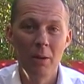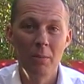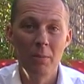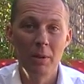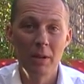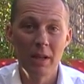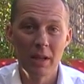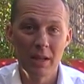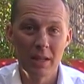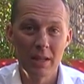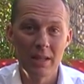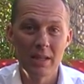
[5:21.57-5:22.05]

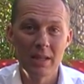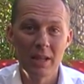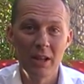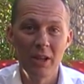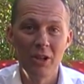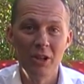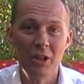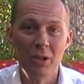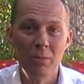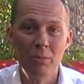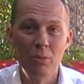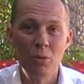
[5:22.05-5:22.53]
but I can tell
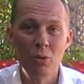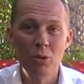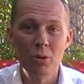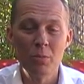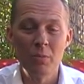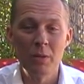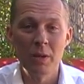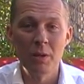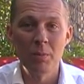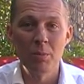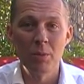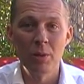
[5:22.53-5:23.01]
you that
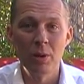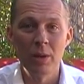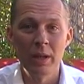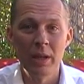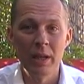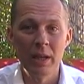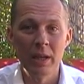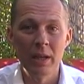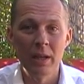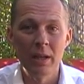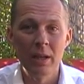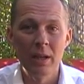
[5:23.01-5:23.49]
most people
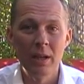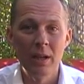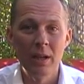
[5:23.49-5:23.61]
here,